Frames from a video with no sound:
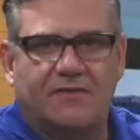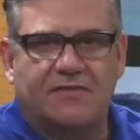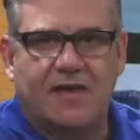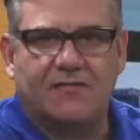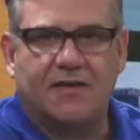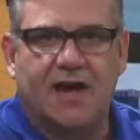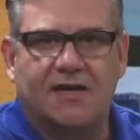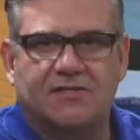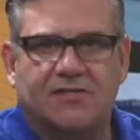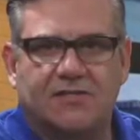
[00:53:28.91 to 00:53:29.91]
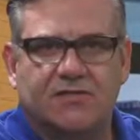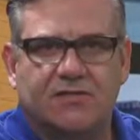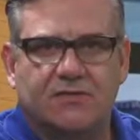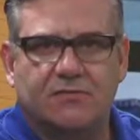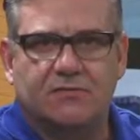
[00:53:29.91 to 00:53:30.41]
seven, nine six
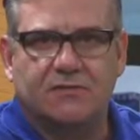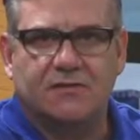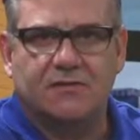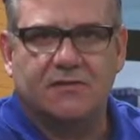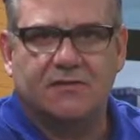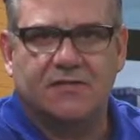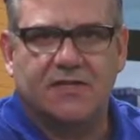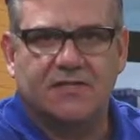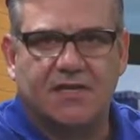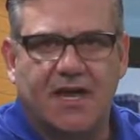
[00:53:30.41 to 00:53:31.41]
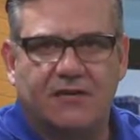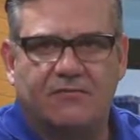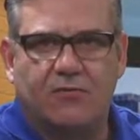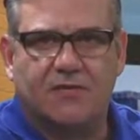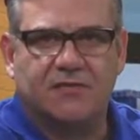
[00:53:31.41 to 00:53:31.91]
two, six eight
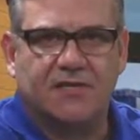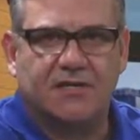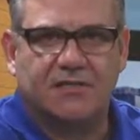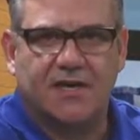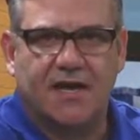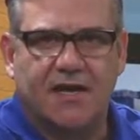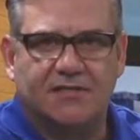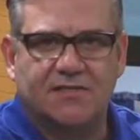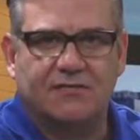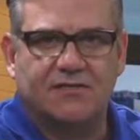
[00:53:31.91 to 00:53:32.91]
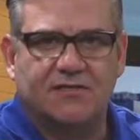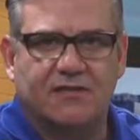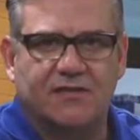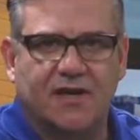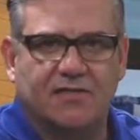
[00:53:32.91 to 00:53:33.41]
four six. Again, eight seven
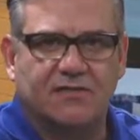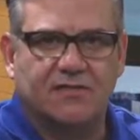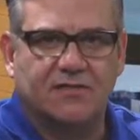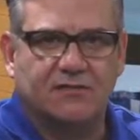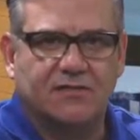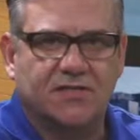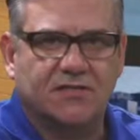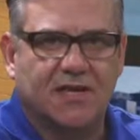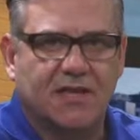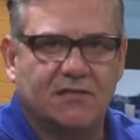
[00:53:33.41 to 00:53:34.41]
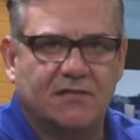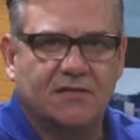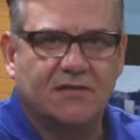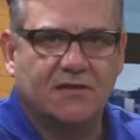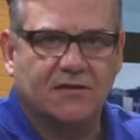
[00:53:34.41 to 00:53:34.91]
seven, nine six two, six eight
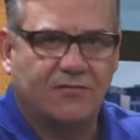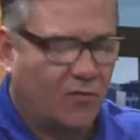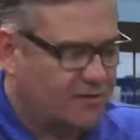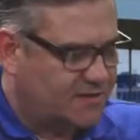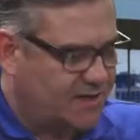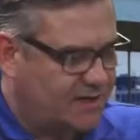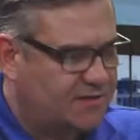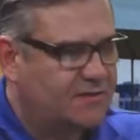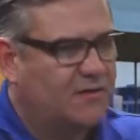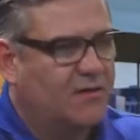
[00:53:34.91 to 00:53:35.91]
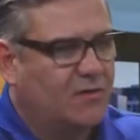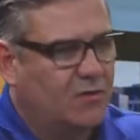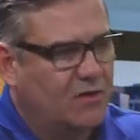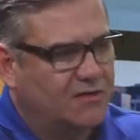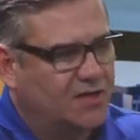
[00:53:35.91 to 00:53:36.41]
four six.
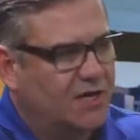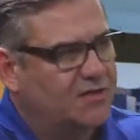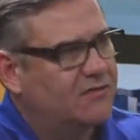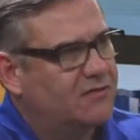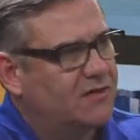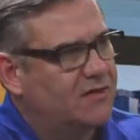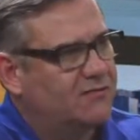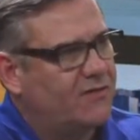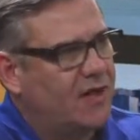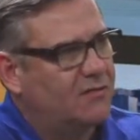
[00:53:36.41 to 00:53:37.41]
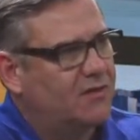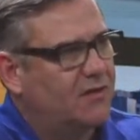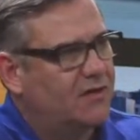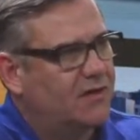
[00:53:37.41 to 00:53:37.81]
Or, John, you, you're going to follow along